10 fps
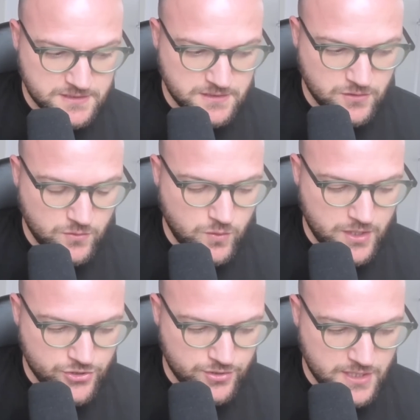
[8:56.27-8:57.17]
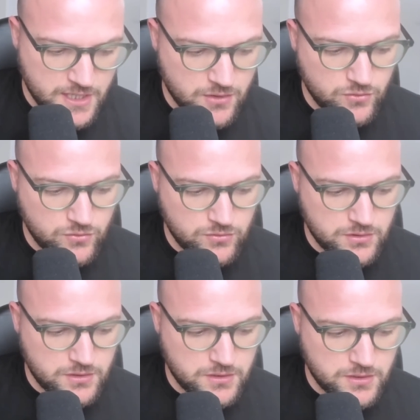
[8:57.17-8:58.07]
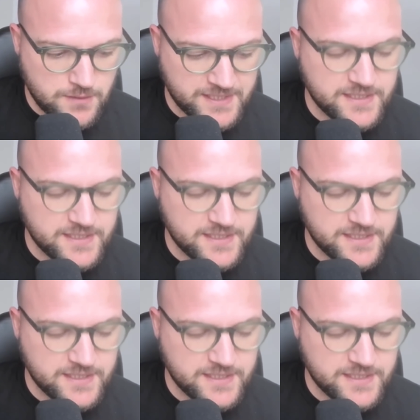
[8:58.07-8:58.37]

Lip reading: The question now, I mean,